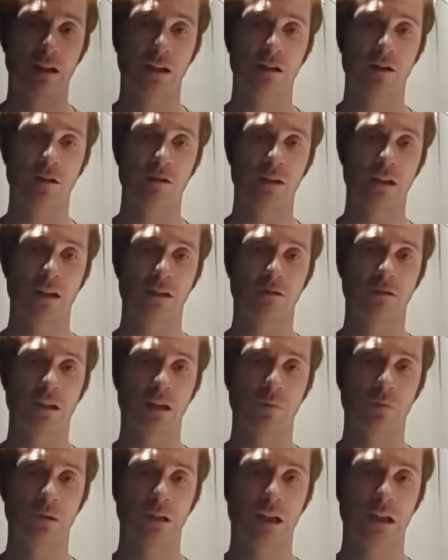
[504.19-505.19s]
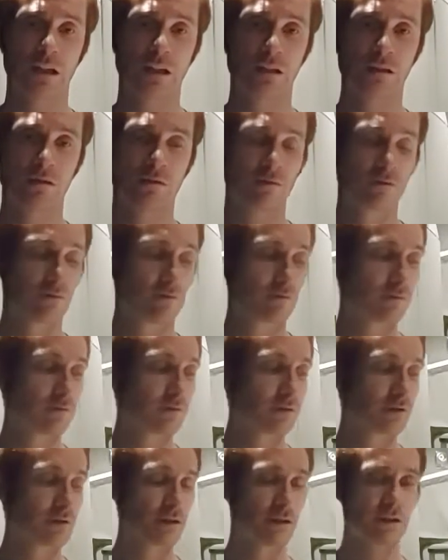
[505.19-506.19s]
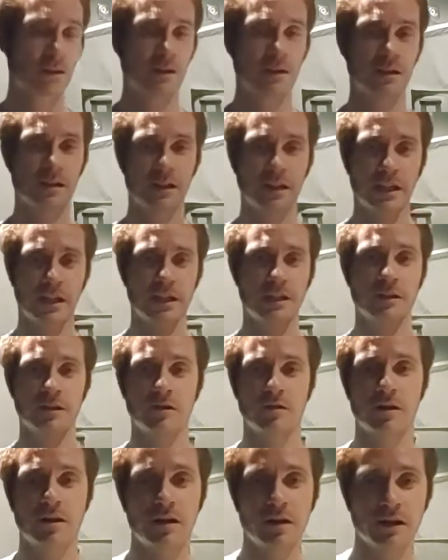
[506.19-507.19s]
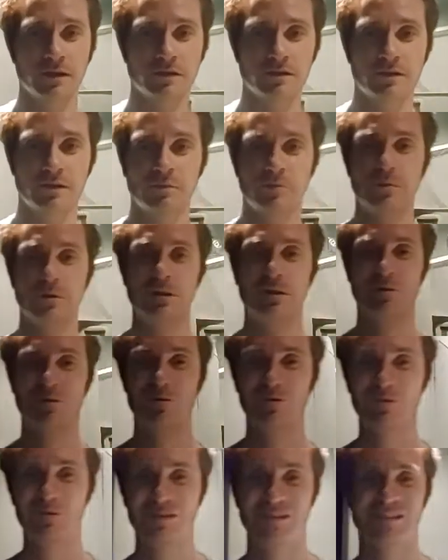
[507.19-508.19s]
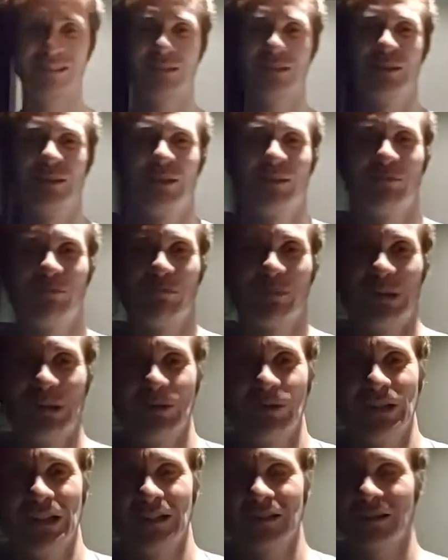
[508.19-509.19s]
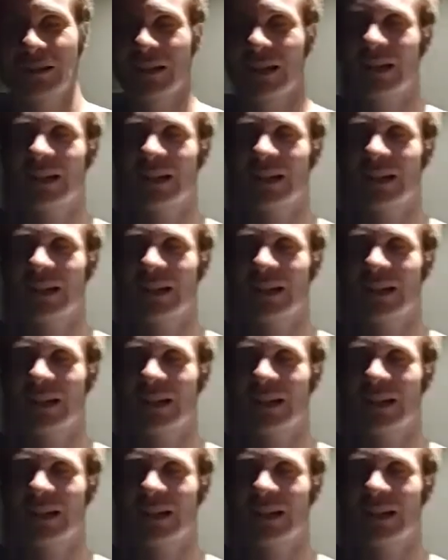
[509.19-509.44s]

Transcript: get on that jet plane head across the blue blue ninja